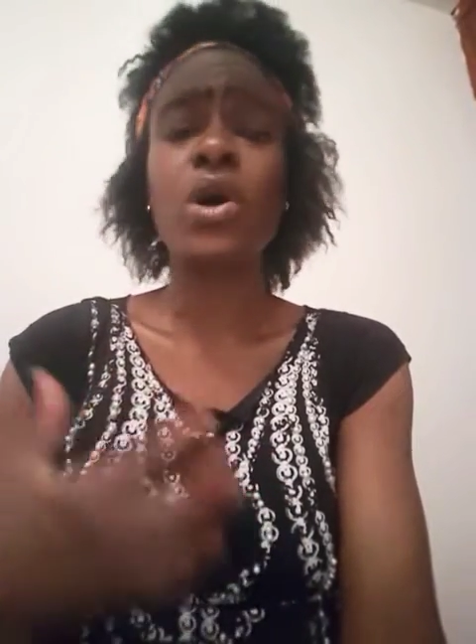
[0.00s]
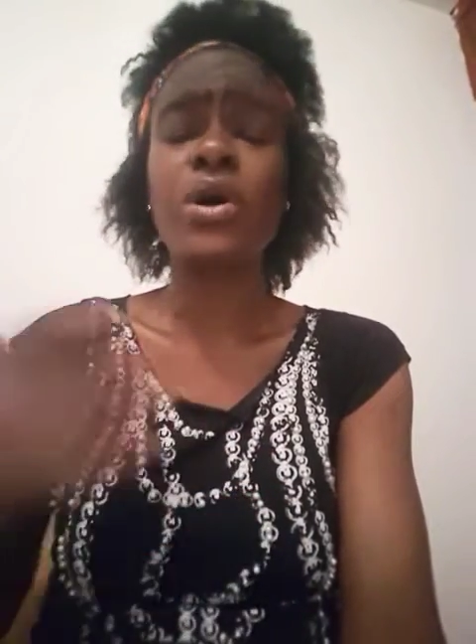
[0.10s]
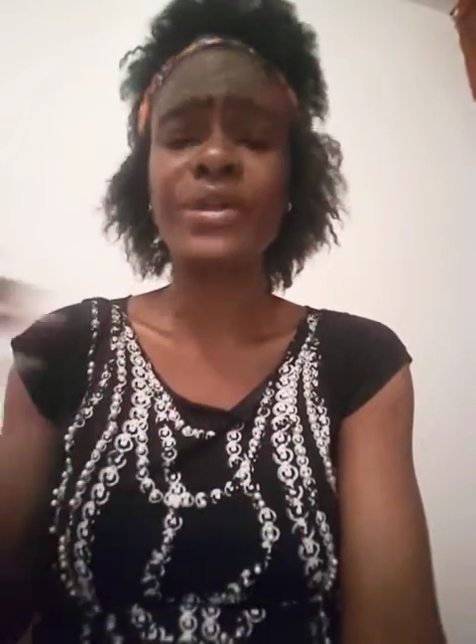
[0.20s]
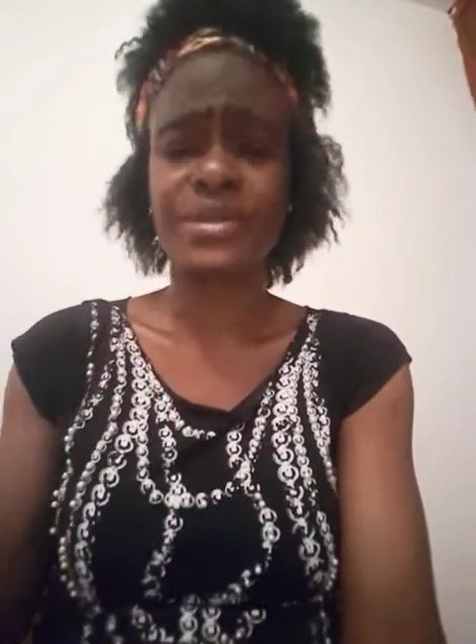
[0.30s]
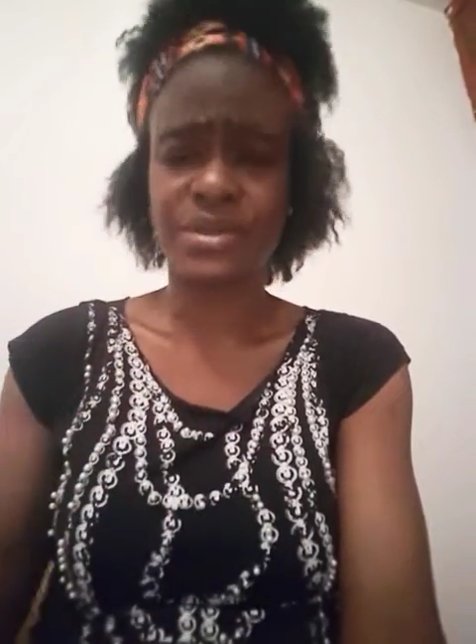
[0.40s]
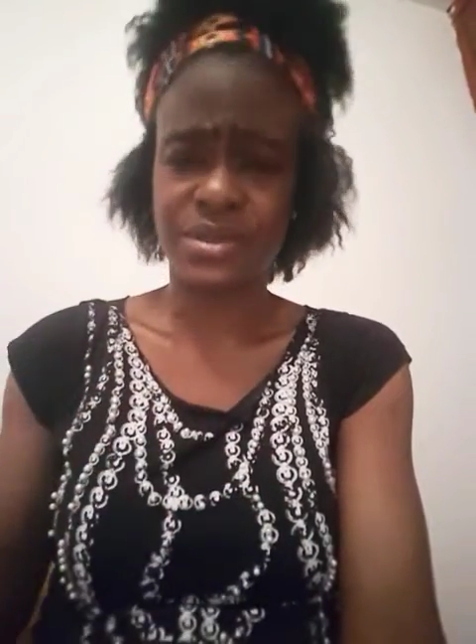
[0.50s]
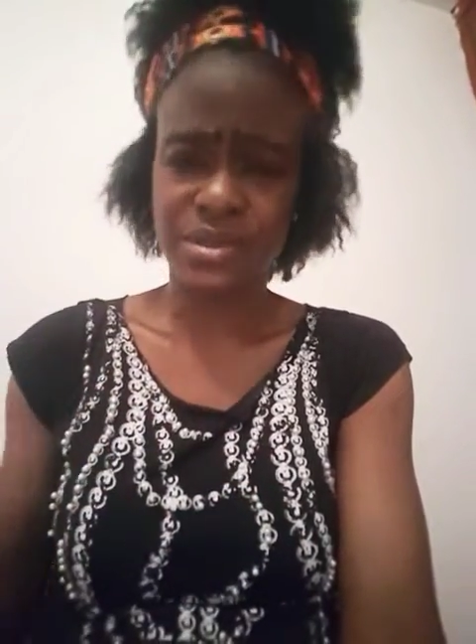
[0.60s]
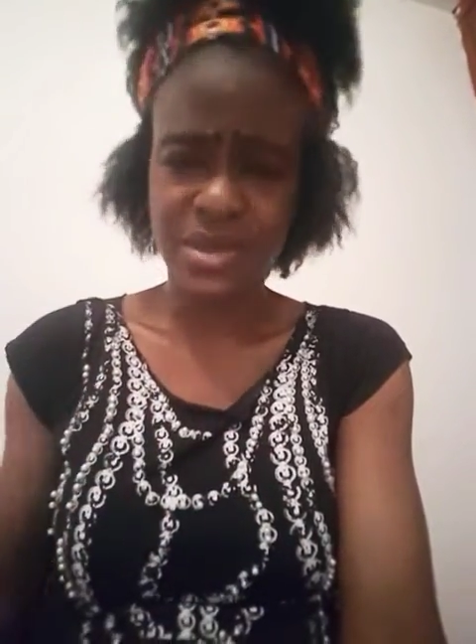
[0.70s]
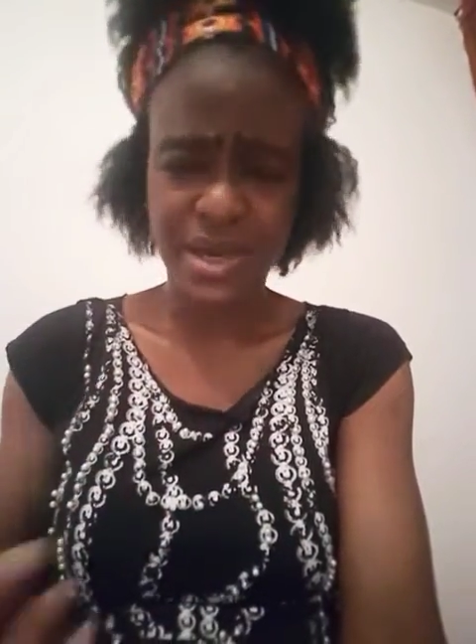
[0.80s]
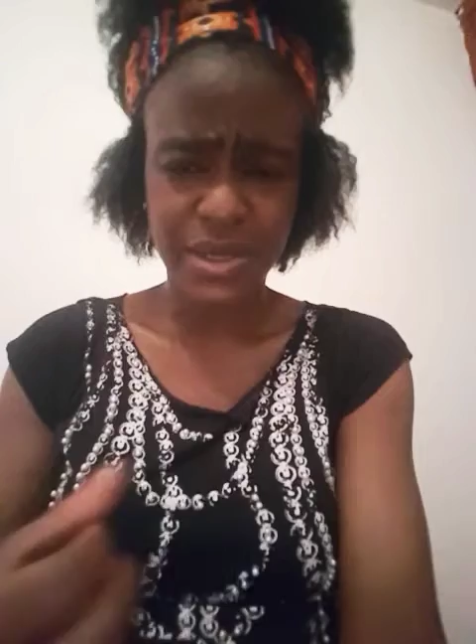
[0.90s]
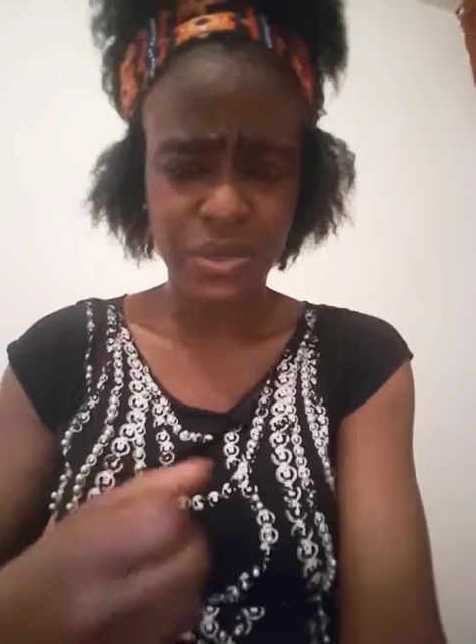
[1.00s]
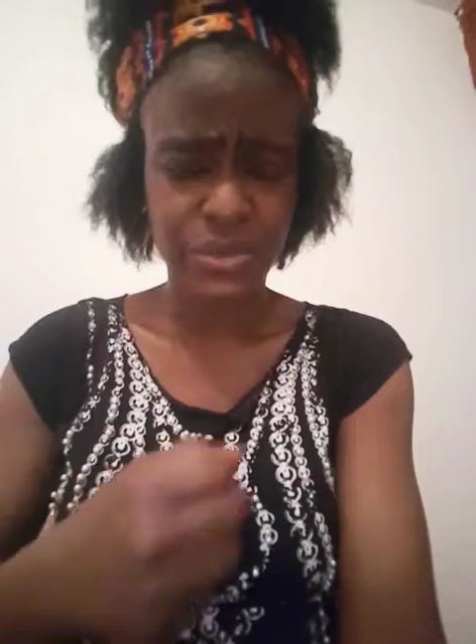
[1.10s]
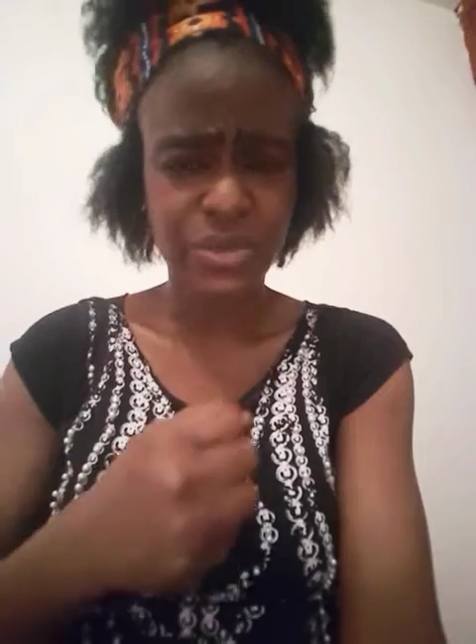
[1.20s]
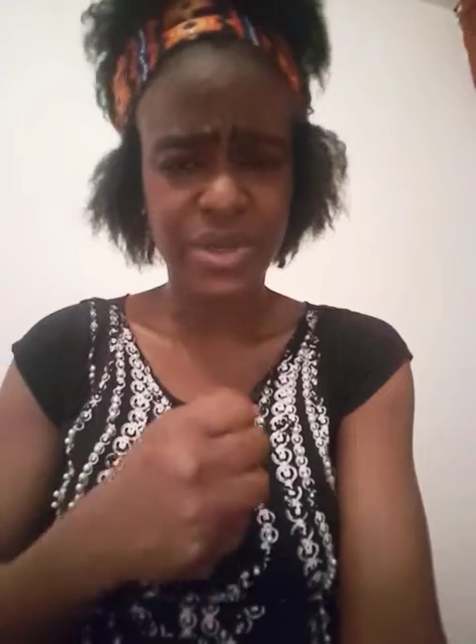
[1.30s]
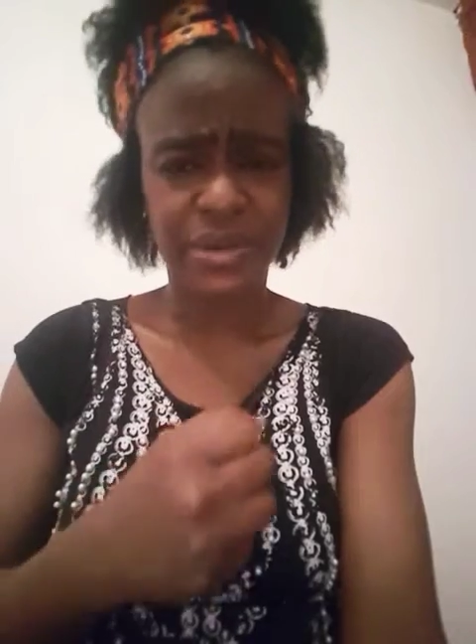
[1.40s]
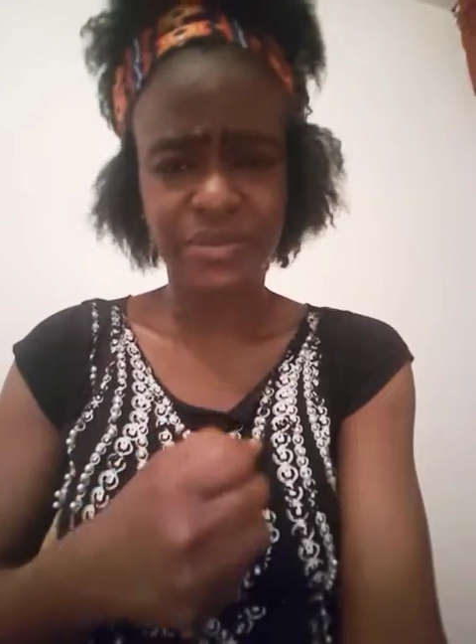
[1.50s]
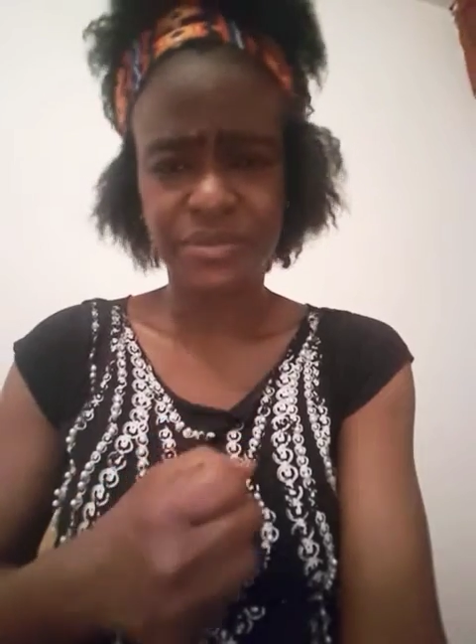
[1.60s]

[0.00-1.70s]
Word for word: others. Hallelujah.